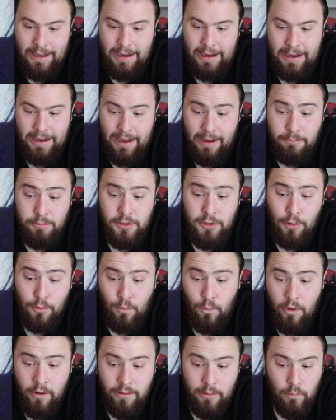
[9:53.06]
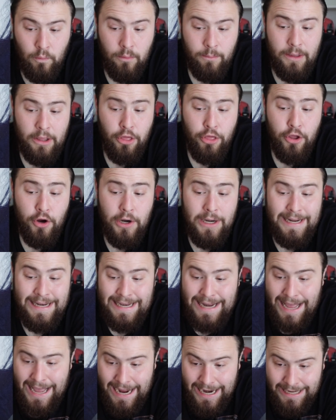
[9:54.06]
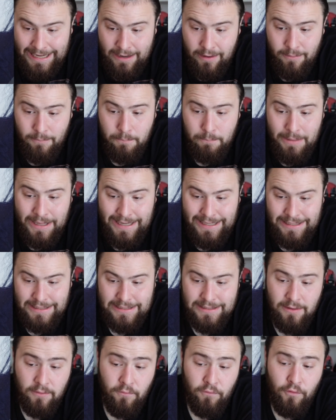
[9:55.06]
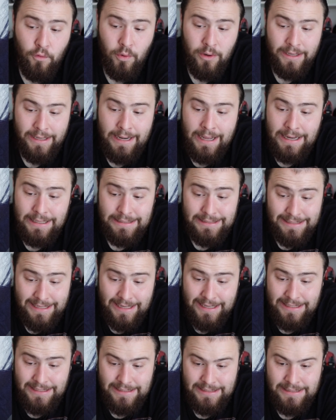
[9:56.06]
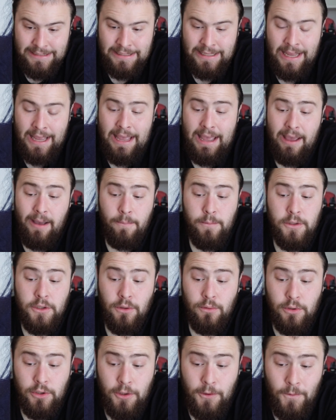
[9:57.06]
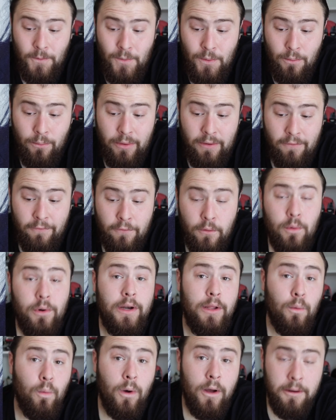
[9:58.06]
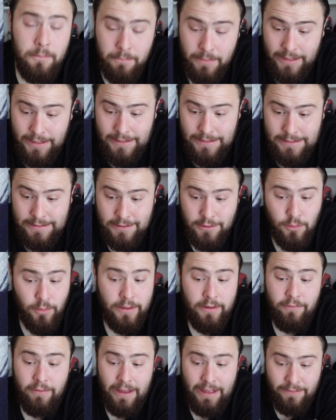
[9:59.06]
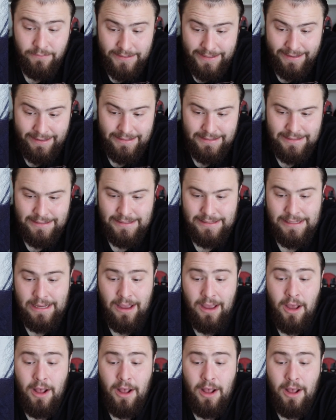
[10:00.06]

Uh, episode 1 will be 39 minutes and 49 seconds. Episode 2 will be 41 minutes, 25 seconds.